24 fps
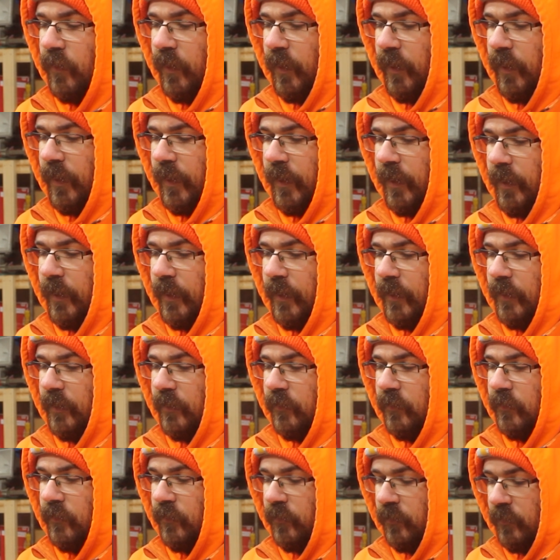
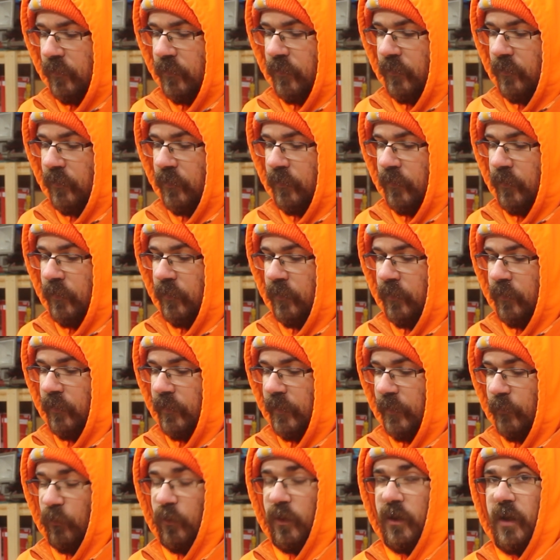And
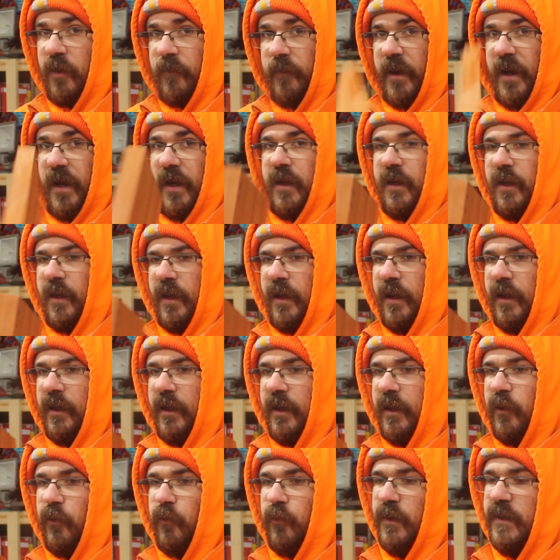then we'll come back and
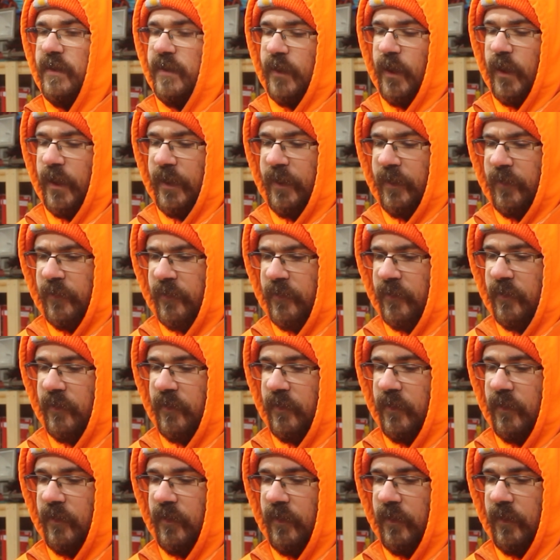get it resawn
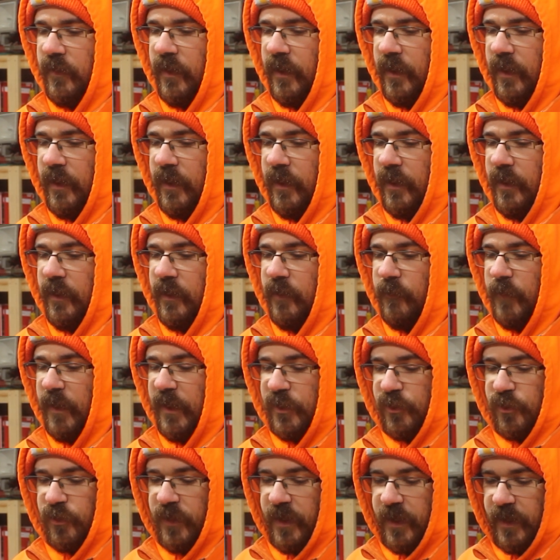and make
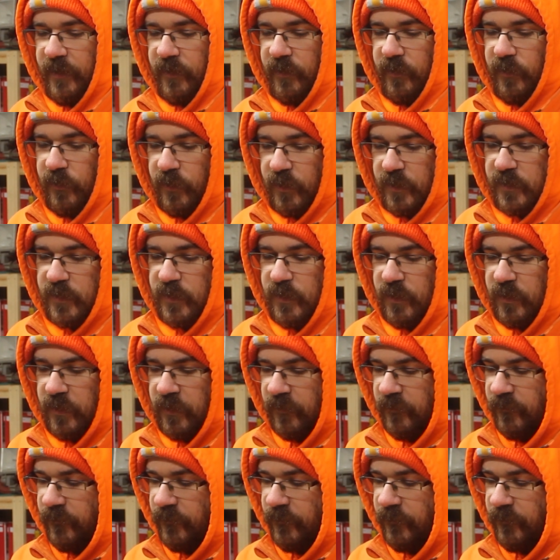sure that it looks good.